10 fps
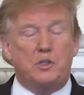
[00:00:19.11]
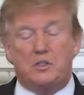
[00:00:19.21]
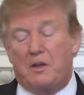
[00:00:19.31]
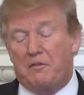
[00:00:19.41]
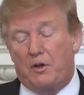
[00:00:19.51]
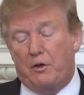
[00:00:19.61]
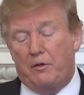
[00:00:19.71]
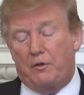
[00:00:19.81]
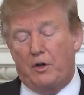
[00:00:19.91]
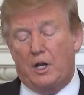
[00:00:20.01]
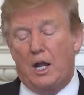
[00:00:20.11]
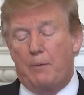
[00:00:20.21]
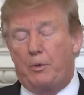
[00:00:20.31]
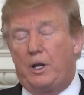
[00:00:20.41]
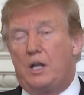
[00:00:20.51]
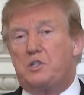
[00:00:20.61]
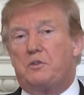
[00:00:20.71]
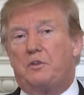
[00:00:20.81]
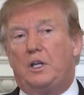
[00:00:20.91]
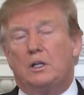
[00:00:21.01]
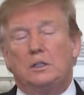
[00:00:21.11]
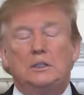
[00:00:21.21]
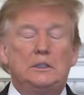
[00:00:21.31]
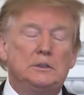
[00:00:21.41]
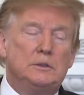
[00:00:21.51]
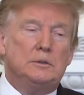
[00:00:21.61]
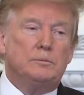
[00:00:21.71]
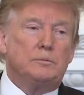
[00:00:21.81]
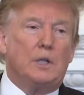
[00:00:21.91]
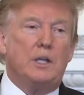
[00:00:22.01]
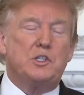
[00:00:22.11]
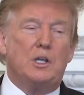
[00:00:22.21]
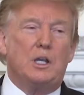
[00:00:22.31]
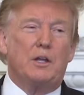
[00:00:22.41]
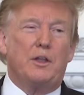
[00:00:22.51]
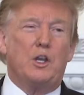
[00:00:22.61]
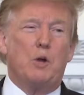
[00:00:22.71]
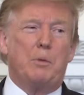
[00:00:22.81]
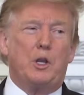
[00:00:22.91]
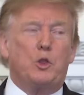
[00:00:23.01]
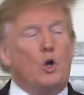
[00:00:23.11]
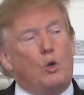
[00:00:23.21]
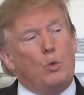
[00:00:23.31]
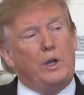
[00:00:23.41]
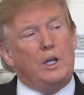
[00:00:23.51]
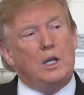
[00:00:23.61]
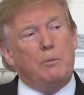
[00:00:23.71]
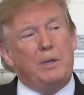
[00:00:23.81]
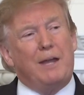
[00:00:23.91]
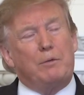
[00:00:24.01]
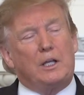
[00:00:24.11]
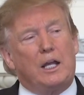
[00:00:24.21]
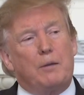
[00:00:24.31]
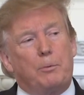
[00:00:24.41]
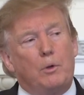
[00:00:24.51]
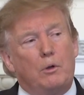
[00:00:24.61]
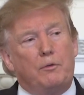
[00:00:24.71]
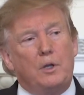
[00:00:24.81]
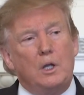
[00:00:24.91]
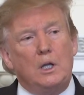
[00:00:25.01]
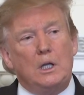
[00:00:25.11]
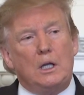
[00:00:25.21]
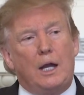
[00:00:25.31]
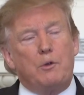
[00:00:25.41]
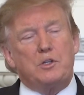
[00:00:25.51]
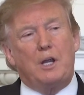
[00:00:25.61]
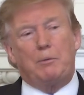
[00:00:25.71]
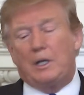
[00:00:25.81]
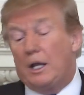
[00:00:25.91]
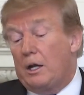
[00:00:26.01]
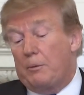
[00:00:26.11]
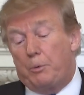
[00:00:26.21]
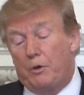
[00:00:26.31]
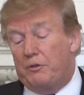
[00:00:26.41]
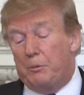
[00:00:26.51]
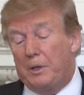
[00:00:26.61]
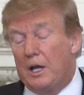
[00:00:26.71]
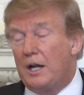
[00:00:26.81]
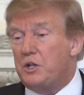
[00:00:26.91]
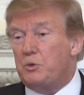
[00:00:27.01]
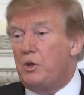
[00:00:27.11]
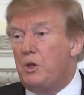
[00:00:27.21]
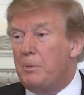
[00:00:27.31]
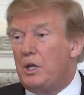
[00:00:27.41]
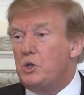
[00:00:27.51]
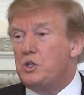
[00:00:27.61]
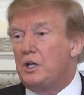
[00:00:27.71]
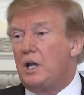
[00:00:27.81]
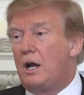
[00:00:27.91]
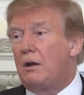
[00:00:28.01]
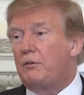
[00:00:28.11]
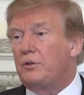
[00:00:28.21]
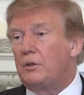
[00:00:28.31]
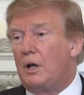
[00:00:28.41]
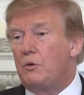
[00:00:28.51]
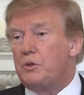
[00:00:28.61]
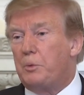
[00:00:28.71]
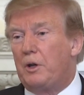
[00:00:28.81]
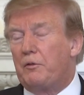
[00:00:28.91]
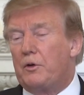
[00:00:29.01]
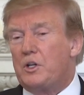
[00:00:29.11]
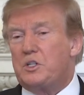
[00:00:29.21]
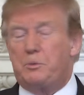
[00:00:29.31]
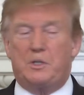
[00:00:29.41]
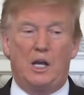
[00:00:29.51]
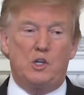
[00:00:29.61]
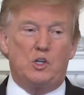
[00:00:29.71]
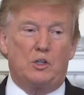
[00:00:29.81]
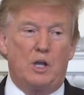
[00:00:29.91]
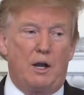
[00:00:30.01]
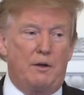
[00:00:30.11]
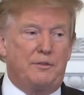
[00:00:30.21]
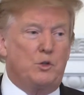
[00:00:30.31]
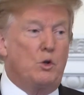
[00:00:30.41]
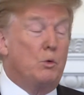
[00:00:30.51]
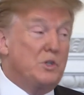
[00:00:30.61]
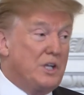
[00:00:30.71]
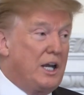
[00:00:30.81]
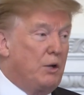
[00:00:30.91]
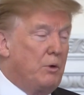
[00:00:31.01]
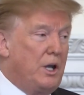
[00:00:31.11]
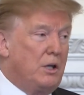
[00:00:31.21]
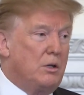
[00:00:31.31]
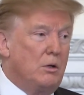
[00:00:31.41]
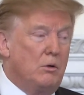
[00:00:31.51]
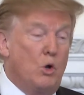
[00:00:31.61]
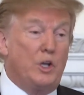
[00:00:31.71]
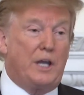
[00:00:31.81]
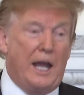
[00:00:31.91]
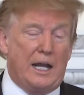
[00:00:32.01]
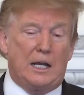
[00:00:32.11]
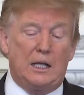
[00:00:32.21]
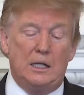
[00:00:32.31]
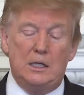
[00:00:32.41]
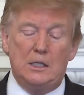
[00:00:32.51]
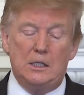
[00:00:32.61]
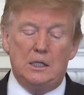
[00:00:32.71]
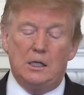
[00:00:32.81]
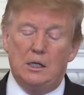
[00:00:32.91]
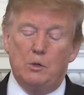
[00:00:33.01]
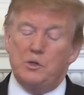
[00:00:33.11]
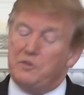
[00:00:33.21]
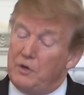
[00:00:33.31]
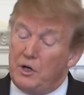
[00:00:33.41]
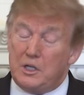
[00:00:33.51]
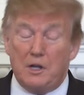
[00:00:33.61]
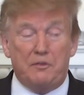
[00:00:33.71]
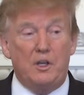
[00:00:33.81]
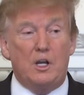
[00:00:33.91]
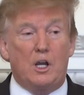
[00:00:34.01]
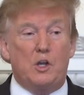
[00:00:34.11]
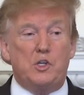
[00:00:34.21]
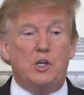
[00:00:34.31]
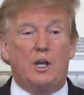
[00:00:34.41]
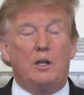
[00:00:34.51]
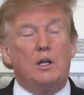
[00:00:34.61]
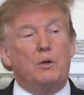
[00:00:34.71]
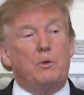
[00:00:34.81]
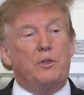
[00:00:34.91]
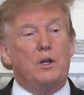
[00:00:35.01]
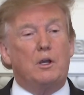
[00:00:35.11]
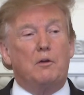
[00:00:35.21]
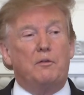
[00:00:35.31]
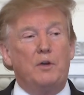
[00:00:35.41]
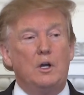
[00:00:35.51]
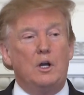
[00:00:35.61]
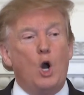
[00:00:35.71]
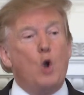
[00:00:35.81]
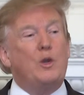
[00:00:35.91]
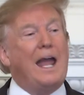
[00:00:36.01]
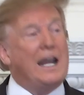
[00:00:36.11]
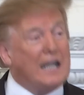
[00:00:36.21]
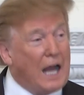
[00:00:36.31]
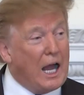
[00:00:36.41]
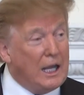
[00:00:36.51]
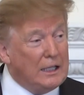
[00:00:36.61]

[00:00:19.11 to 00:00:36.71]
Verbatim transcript: It's a very, very comprehensive deal. It's a deal that nobody thought we'd be able to get approved. I was able to get it approved, to be honest with you, by using tariffs. I was putting very substantial tariffs, or was getting ready to, on Canada. It was very tough to negotiate. You know, we think of, oh, Canada.